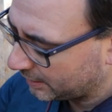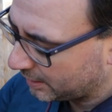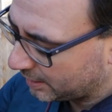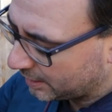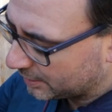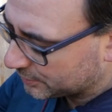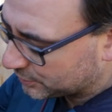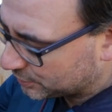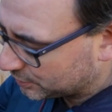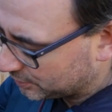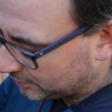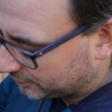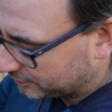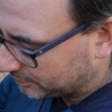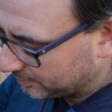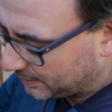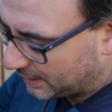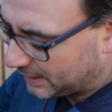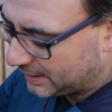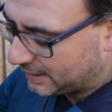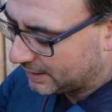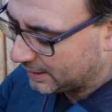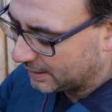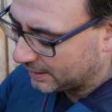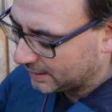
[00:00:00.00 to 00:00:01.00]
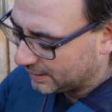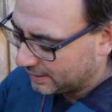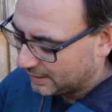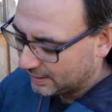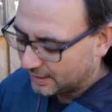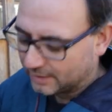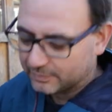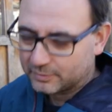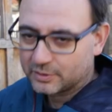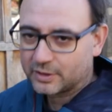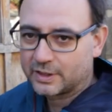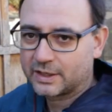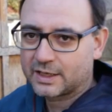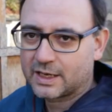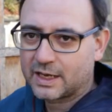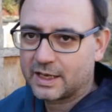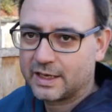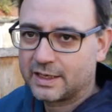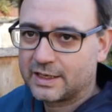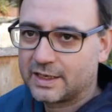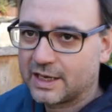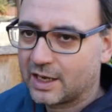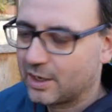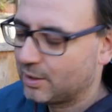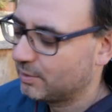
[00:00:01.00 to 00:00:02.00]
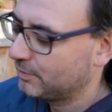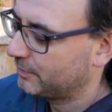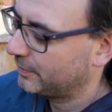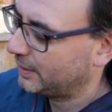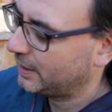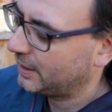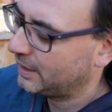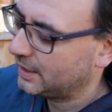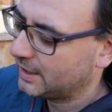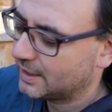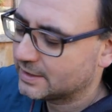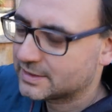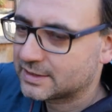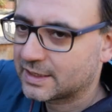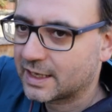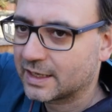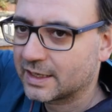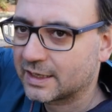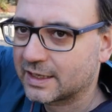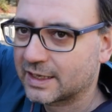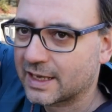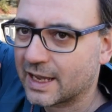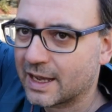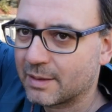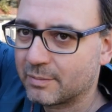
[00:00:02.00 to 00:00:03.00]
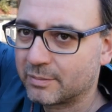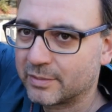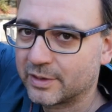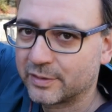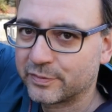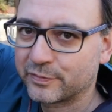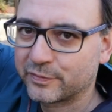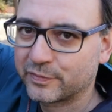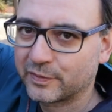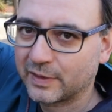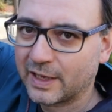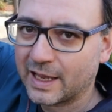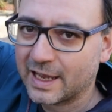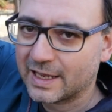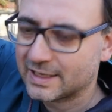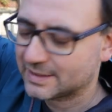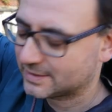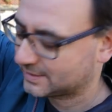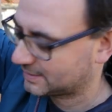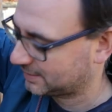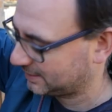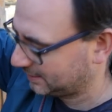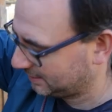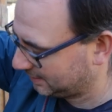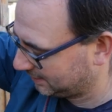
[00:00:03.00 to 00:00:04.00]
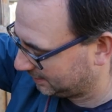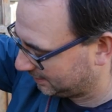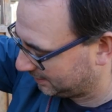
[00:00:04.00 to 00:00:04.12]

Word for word: I can't shoot from here, I've got to kind of get over here to get the camera flat